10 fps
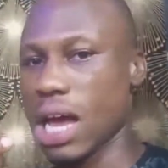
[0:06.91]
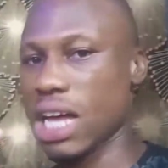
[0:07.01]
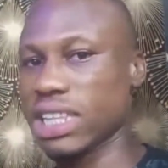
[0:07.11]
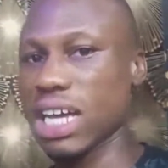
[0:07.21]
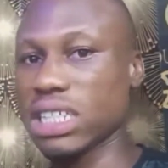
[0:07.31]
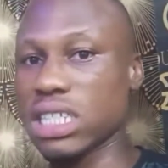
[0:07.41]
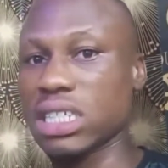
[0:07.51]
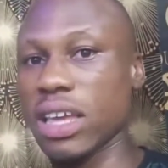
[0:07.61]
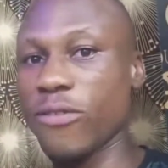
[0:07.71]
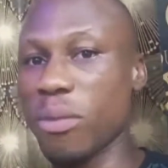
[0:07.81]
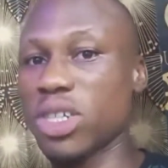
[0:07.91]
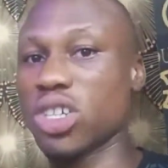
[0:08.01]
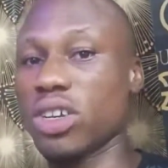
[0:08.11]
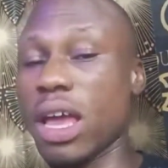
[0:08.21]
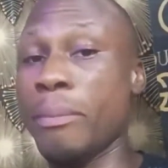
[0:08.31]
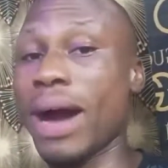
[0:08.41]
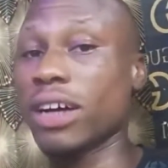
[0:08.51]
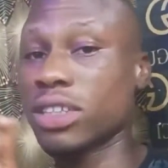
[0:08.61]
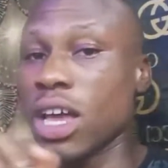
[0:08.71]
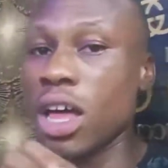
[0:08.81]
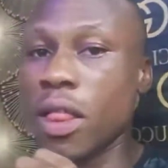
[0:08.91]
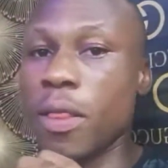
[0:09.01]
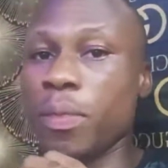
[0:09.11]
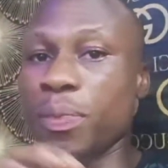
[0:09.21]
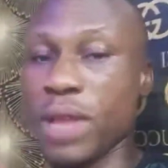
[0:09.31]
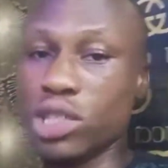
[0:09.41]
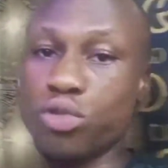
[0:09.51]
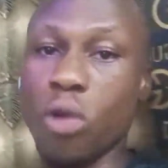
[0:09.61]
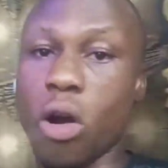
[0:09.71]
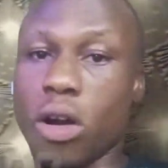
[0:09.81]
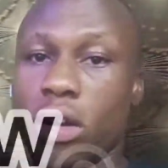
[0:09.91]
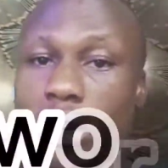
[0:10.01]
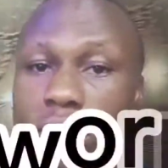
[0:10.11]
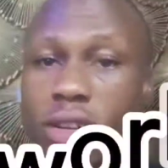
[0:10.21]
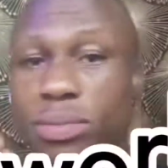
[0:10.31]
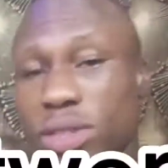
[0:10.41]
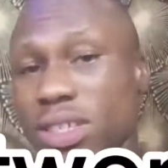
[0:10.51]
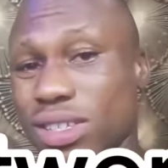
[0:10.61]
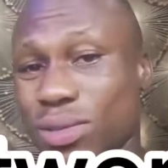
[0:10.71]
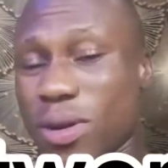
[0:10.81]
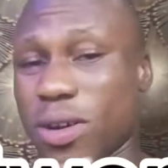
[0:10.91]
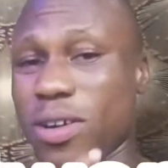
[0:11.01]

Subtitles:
and that is information about network, crypto network.